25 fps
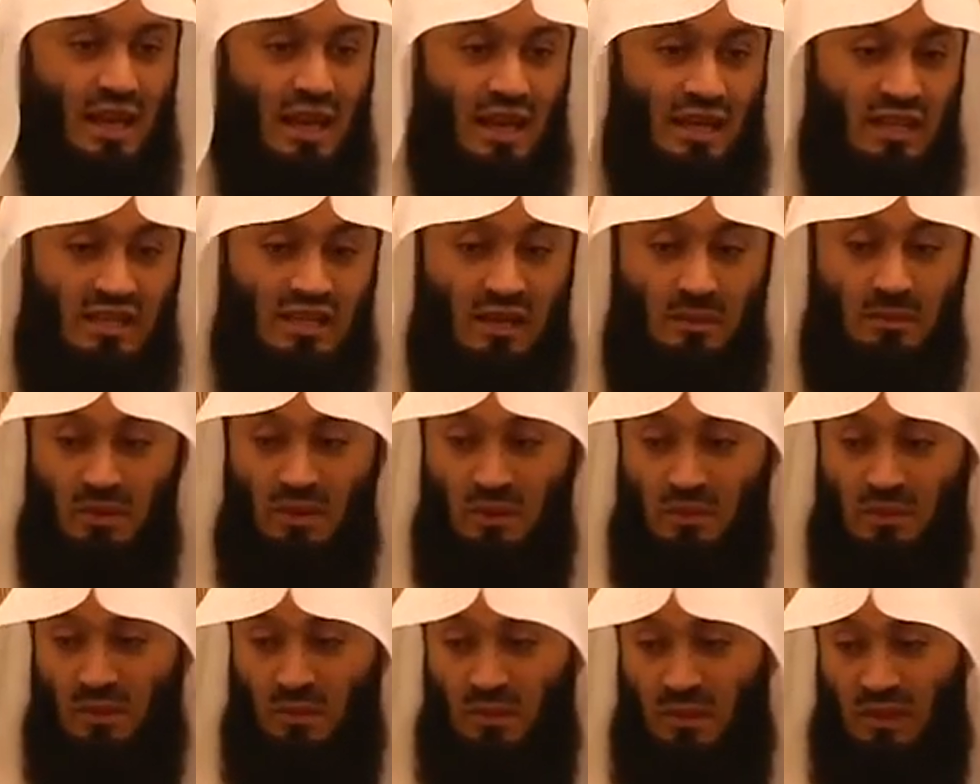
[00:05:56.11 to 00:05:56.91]
And some
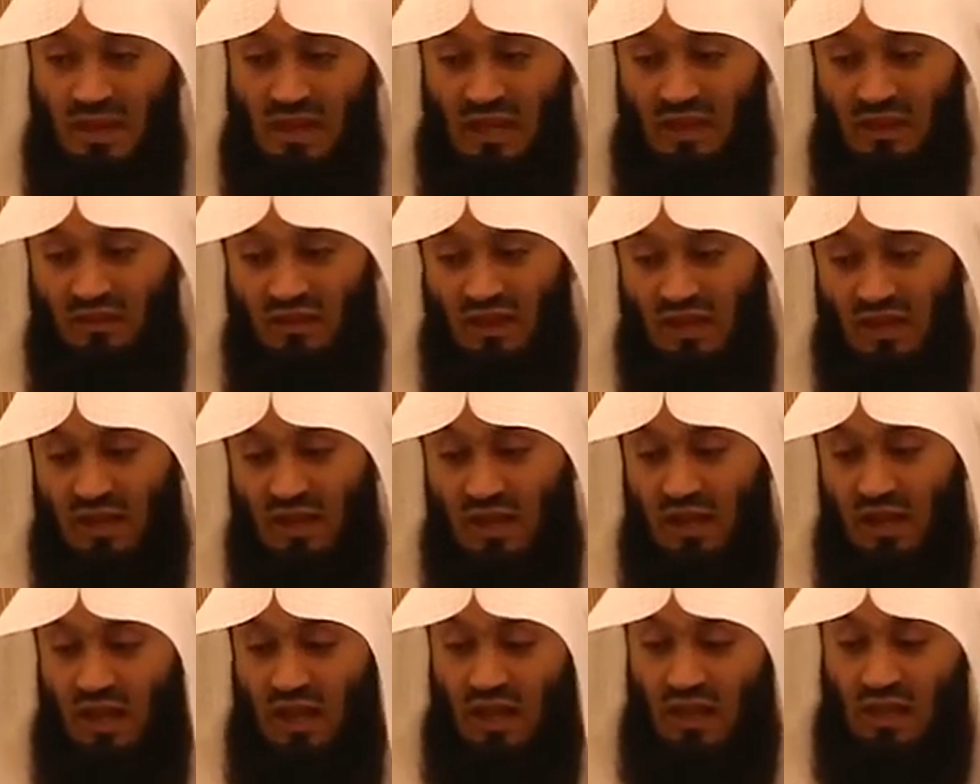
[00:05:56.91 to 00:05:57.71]
people believe
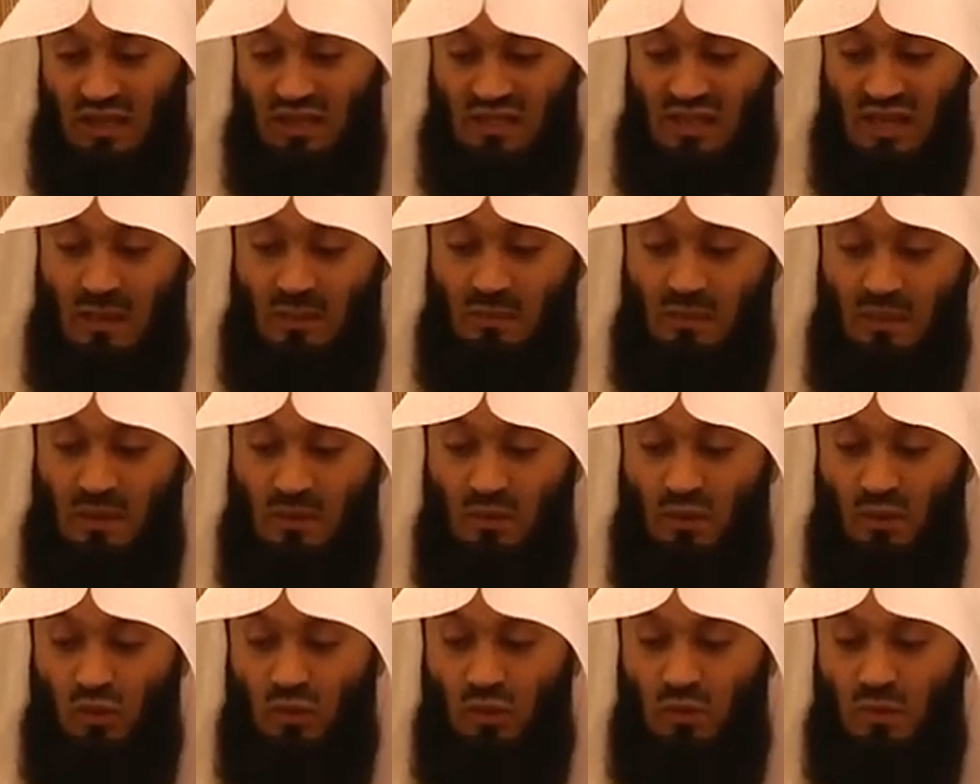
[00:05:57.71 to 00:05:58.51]
that the same
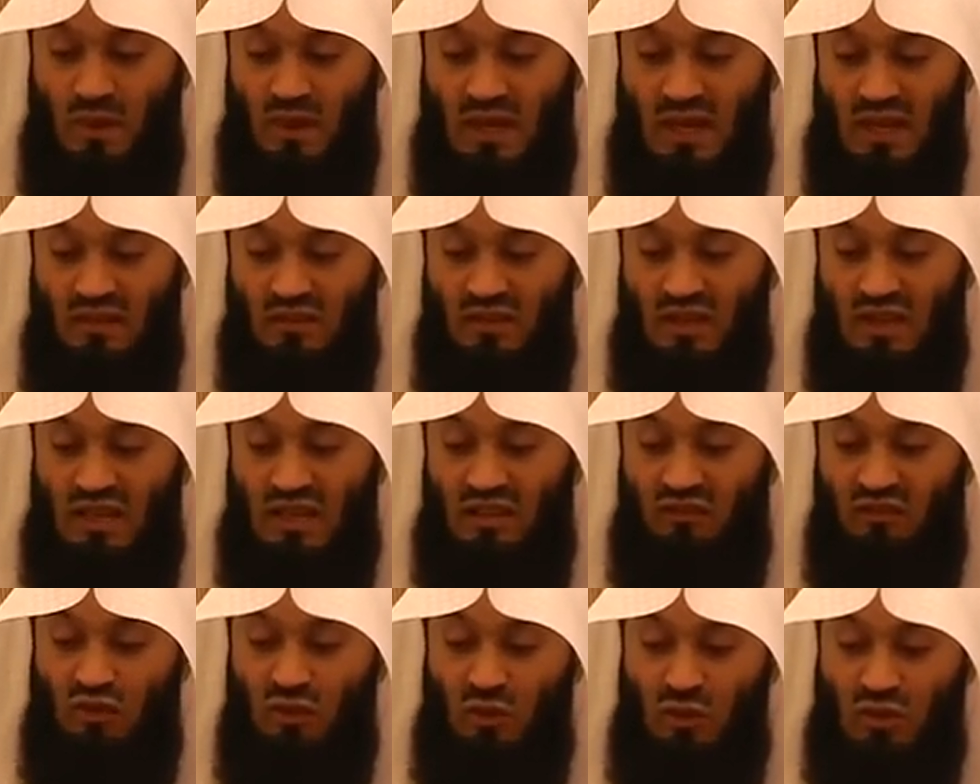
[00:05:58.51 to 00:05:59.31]
people would believe that
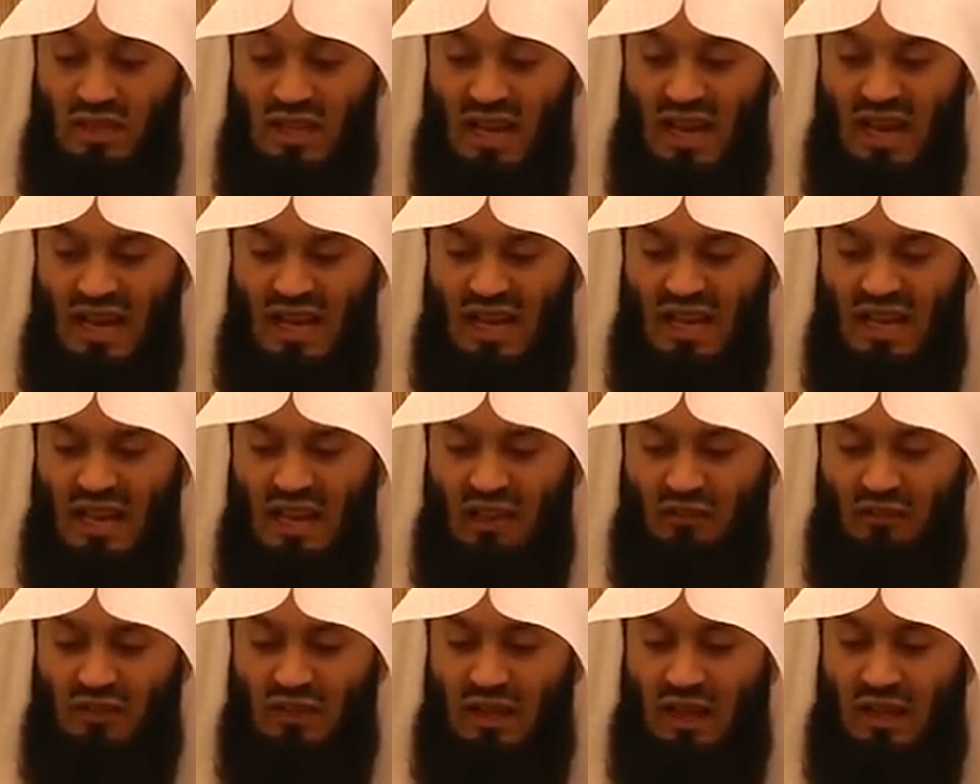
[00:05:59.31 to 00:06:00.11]
if you die
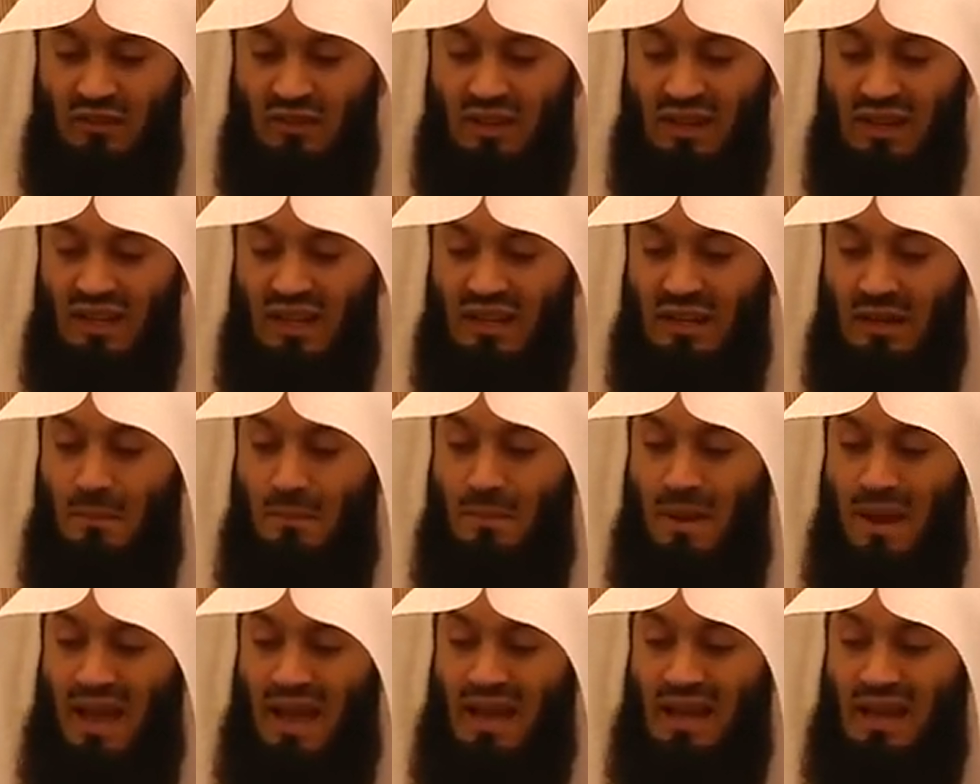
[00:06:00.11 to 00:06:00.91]
after having led a
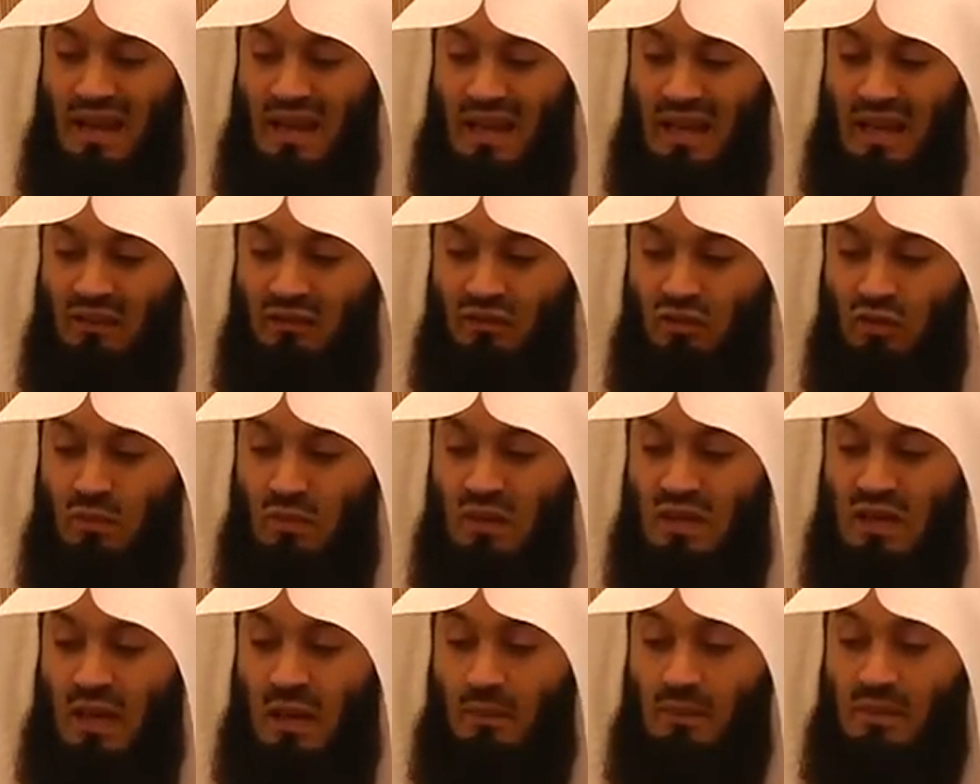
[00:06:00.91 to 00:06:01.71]
bad life, you
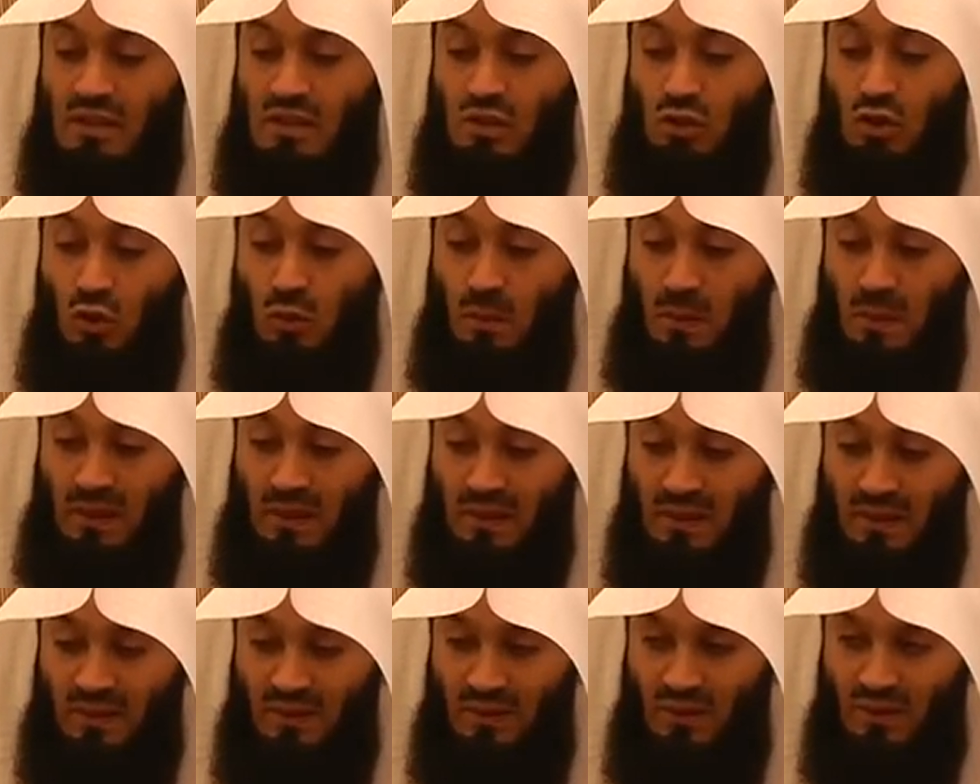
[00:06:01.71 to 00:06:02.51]
become a
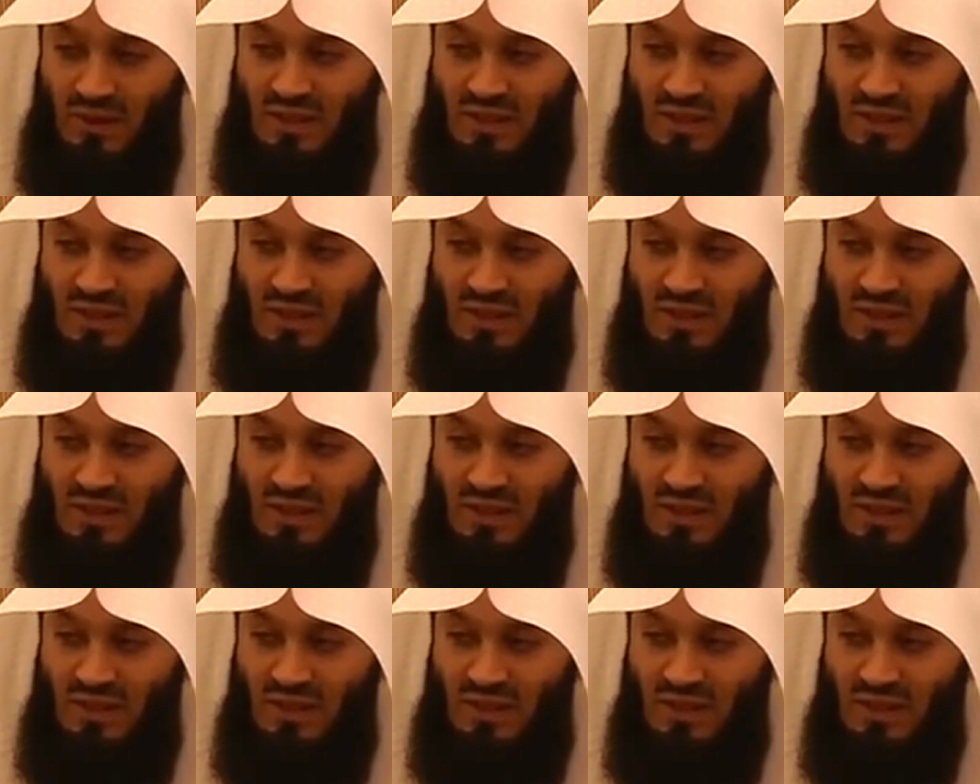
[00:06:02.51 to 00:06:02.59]
scorpion